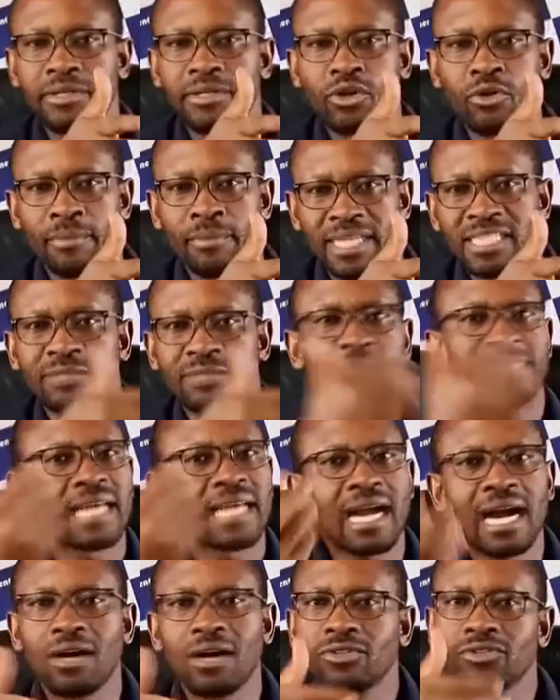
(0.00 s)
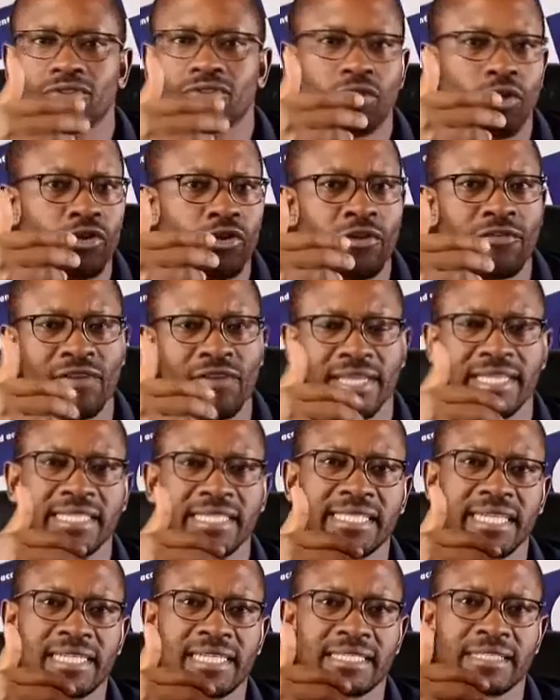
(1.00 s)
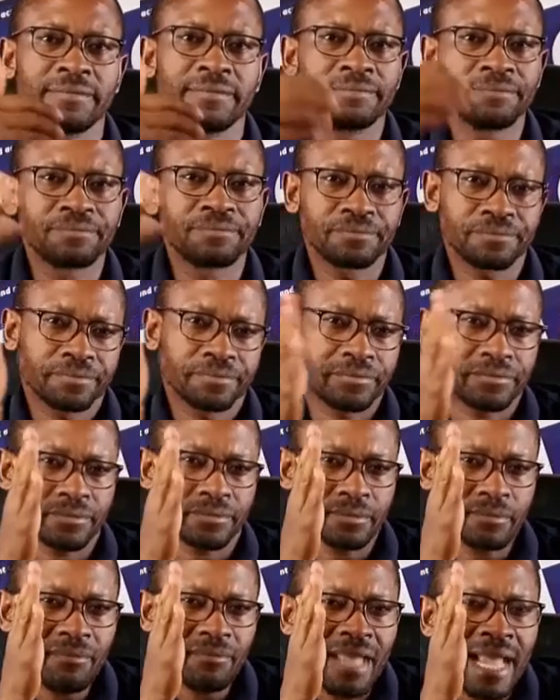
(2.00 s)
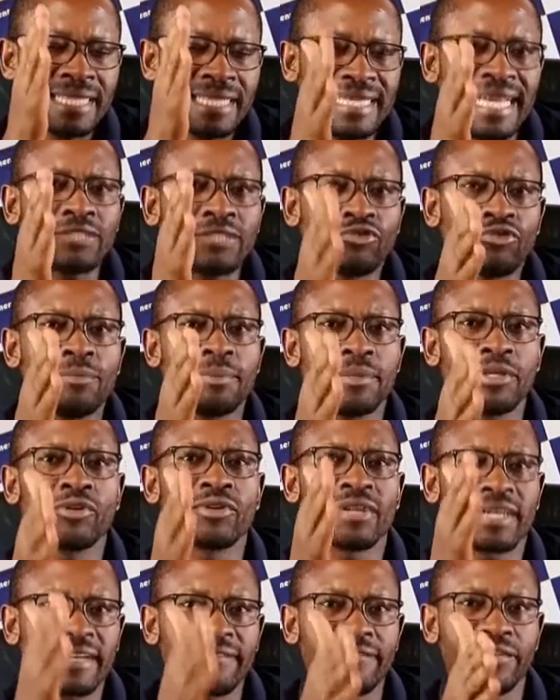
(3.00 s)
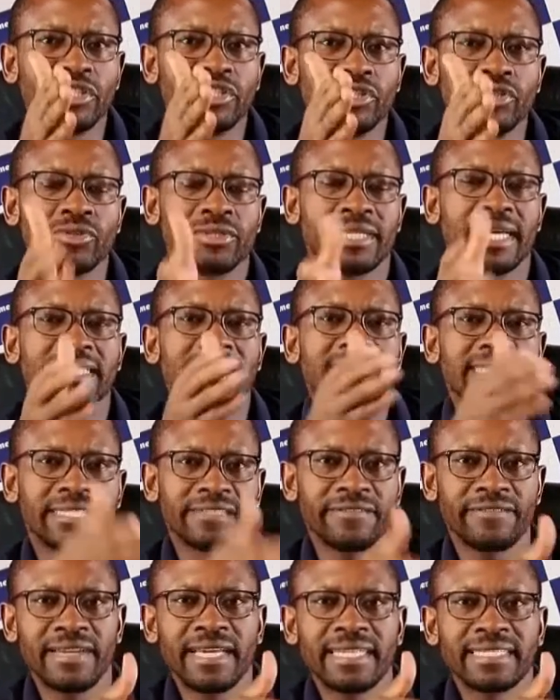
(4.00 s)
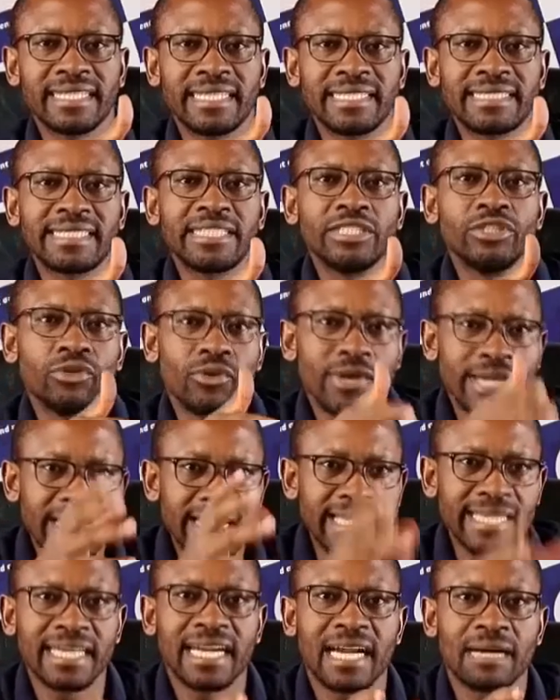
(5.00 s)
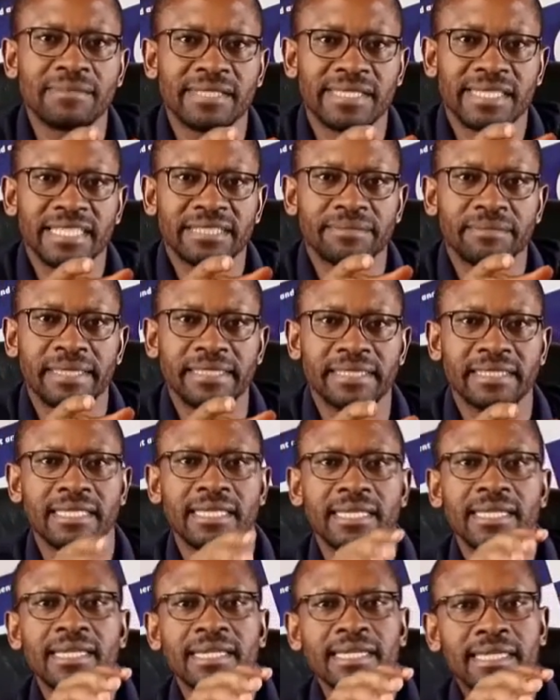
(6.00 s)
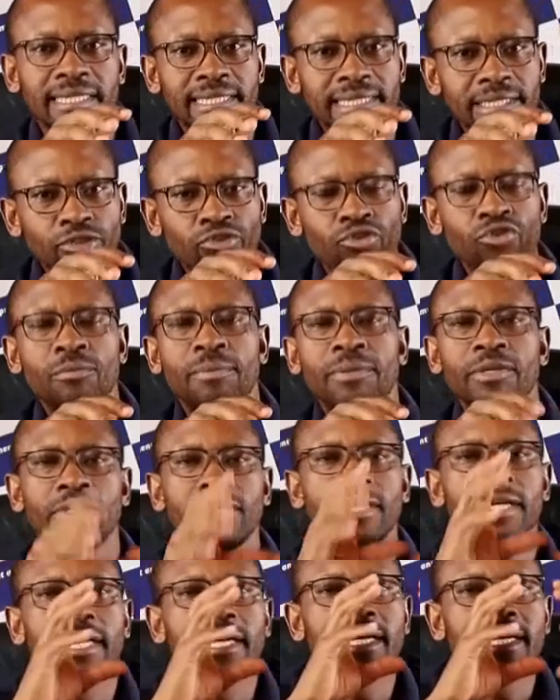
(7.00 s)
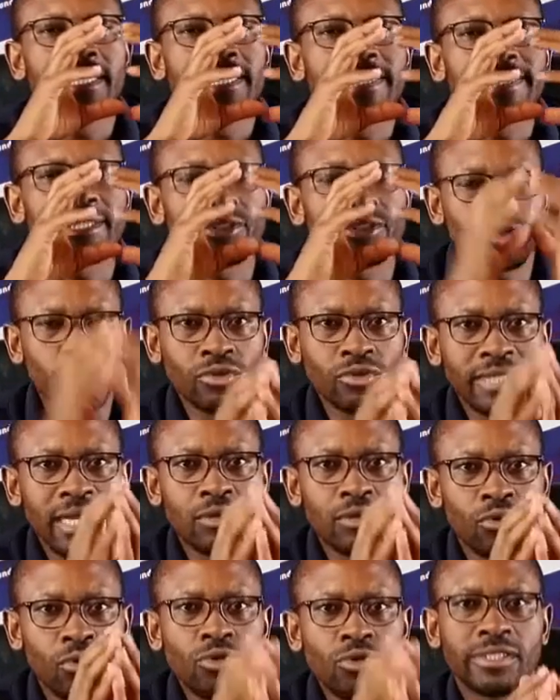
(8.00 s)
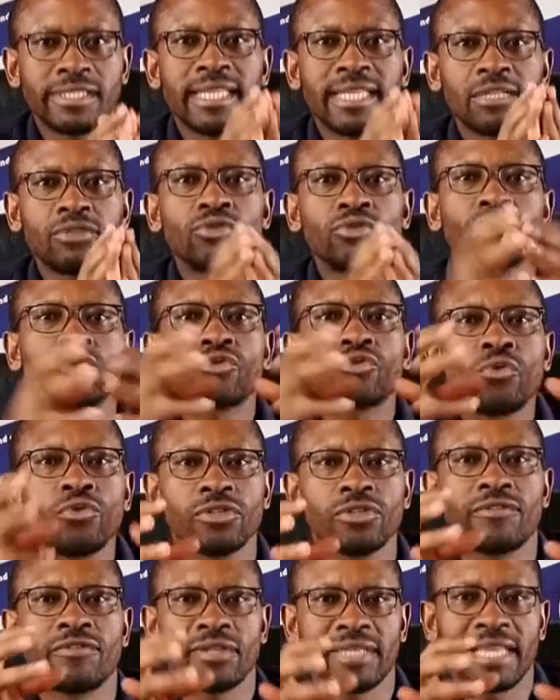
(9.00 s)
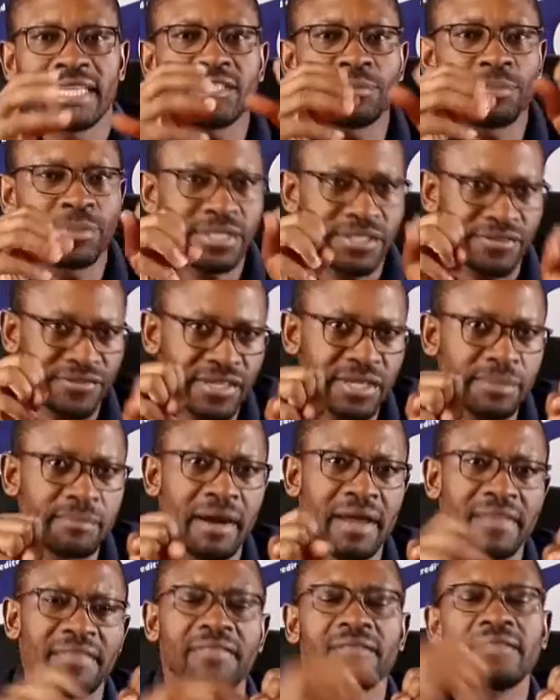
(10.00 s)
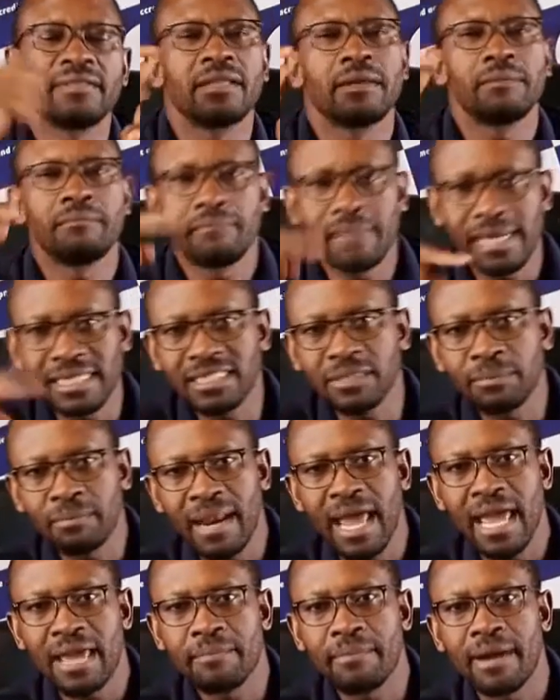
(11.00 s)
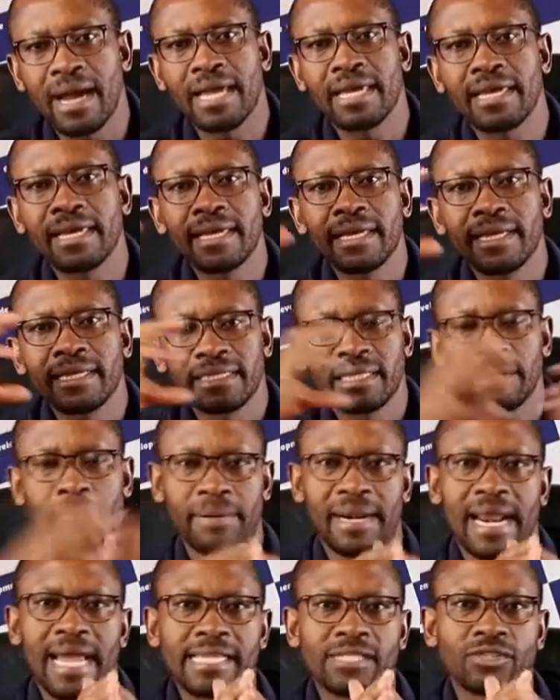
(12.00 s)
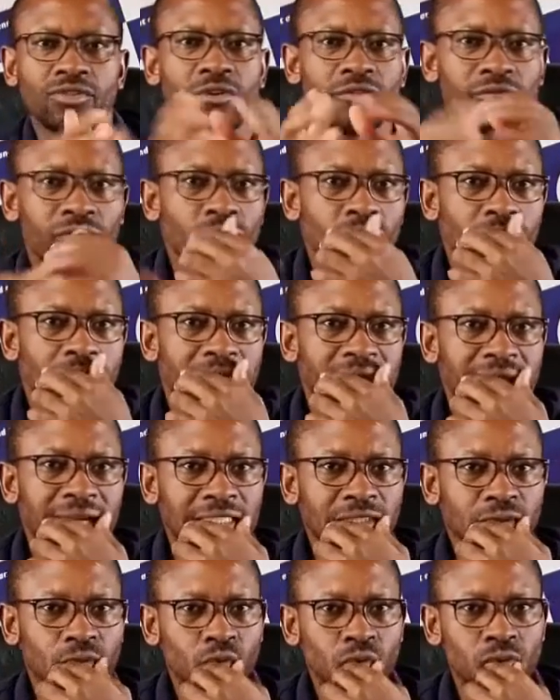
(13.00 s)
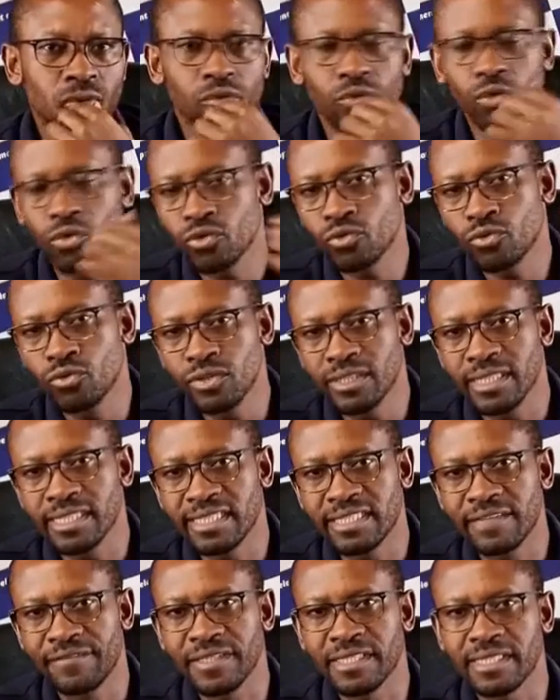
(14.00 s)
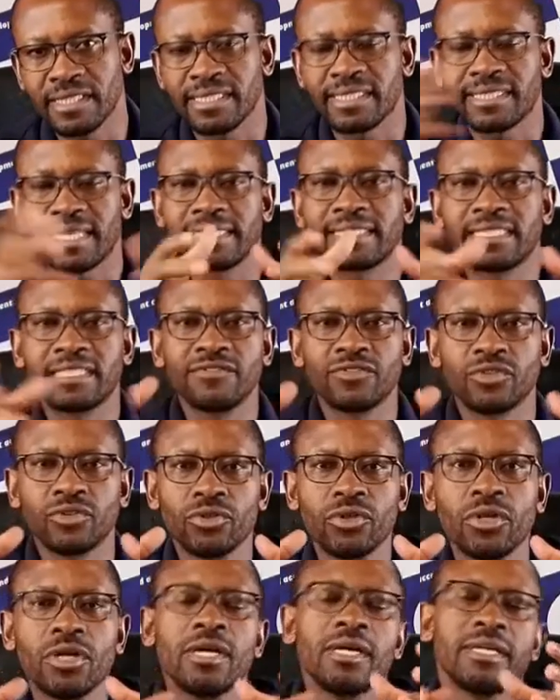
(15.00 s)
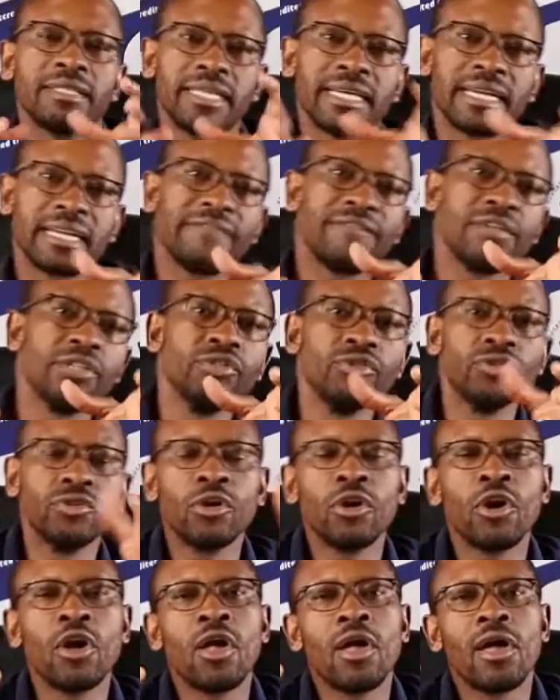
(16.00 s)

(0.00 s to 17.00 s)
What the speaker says: your management accounts or your financials, that will be your revenue that is reflected in your income statement. It will be the total goods that you sold for that specific month multiplied by the price of those goods and services. That gives you the revenue.